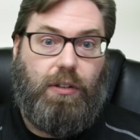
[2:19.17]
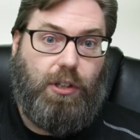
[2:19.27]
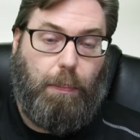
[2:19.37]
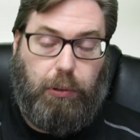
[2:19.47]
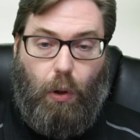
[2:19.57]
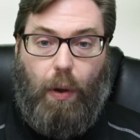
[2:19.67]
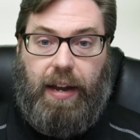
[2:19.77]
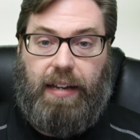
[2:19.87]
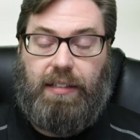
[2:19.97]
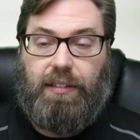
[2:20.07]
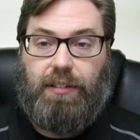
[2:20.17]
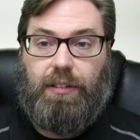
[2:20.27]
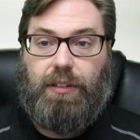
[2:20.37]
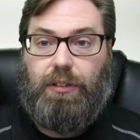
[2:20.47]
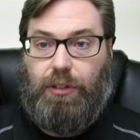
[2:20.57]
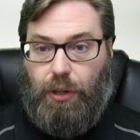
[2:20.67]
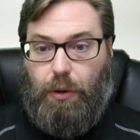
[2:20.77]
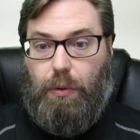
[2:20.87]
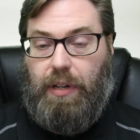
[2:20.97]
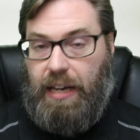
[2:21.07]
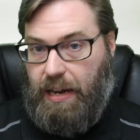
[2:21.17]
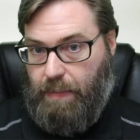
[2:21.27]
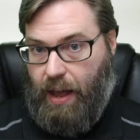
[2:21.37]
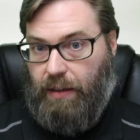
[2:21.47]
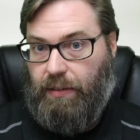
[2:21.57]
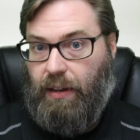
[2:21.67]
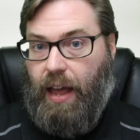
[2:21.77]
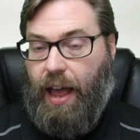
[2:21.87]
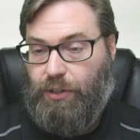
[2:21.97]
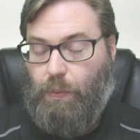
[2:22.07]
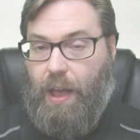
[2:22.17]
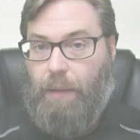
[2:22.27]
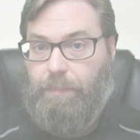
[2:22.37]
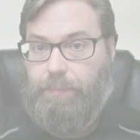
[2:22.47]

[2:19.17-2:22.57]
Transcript: deploy it to Kyma as well.